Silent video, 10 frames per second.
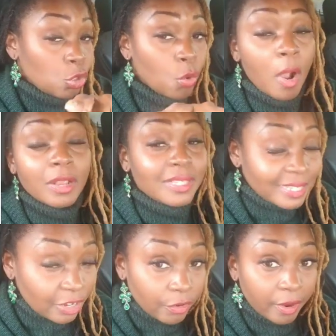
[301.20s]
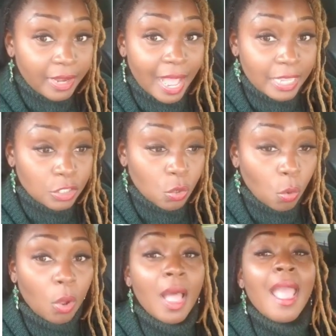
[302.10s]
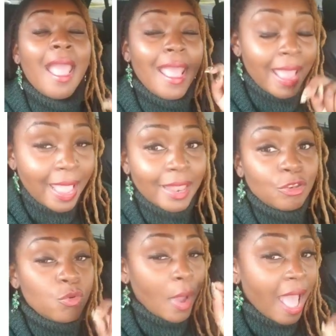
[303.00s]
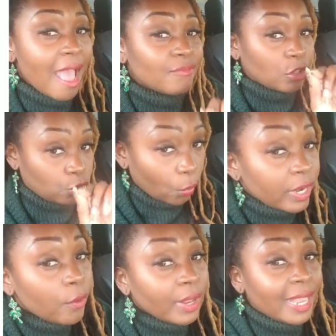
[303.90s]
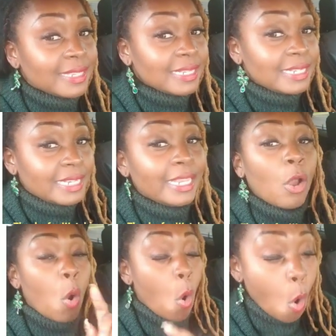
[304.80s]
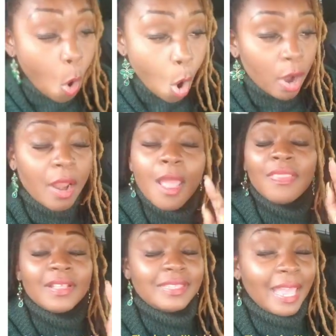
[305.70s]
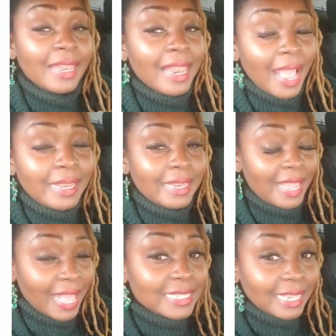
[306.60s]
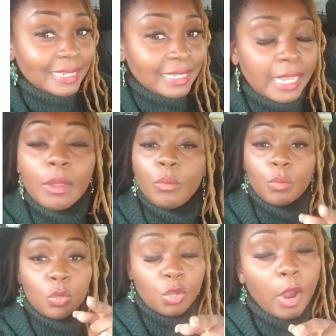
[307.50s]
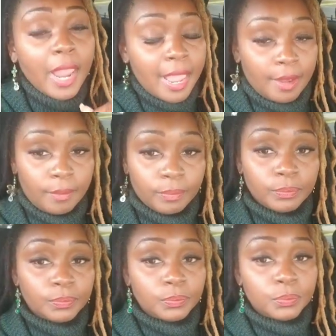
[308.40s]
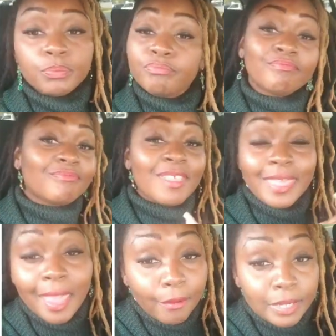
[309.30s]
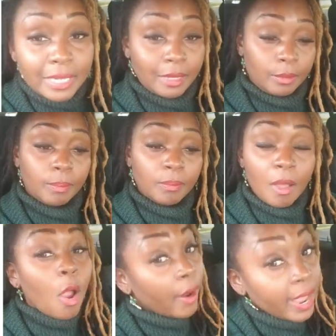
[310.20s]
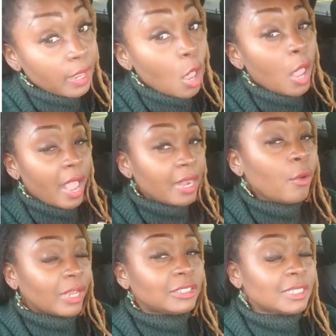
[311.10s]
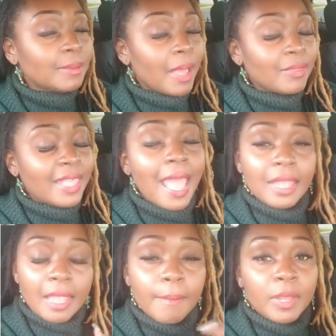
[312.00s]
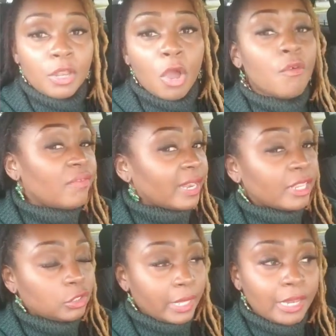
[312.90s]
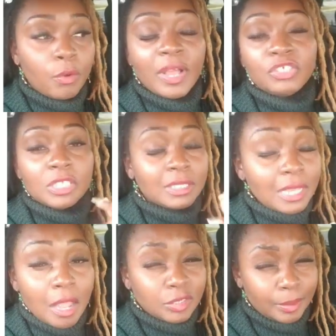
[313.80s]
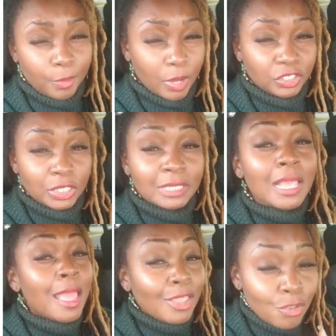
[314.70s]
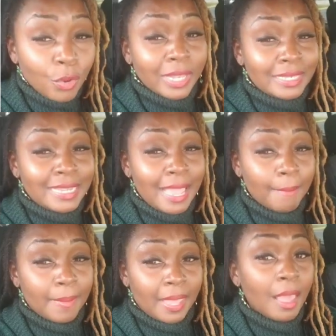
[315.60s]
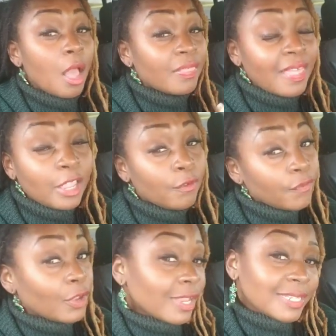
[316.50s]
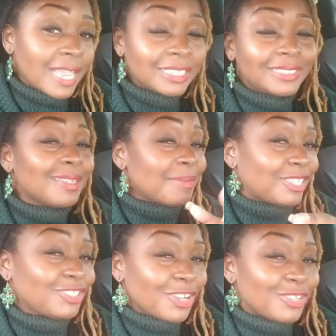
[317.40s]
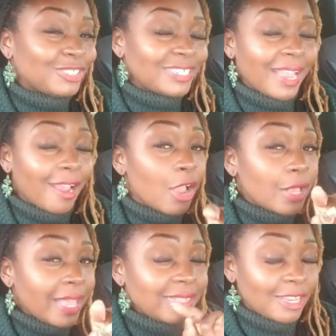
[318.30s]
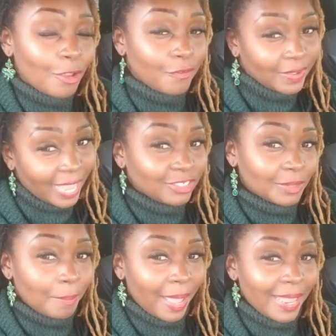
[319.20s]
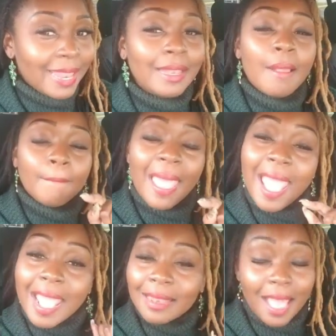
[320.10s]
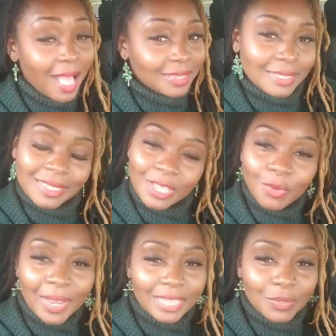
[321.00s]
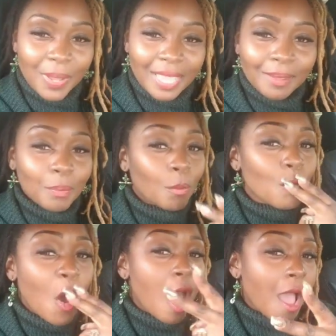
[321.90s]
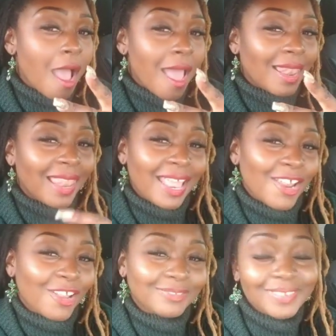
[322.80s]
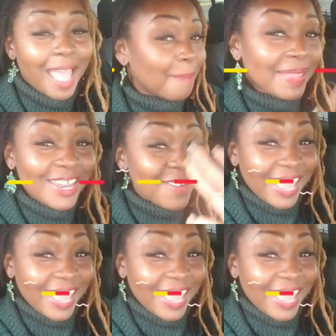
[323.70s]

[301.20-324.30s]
you are a senior in high school, and you have the 21 ACT or the 1090 SAT, you're in. Guaranteed. All right? Any questions about that? Let me know. Financial aid questions, scholarship questions, you can DM me. Thank you for your attention. Make sure you share, hit the notification button, and I'll see you next week. Later. Happy New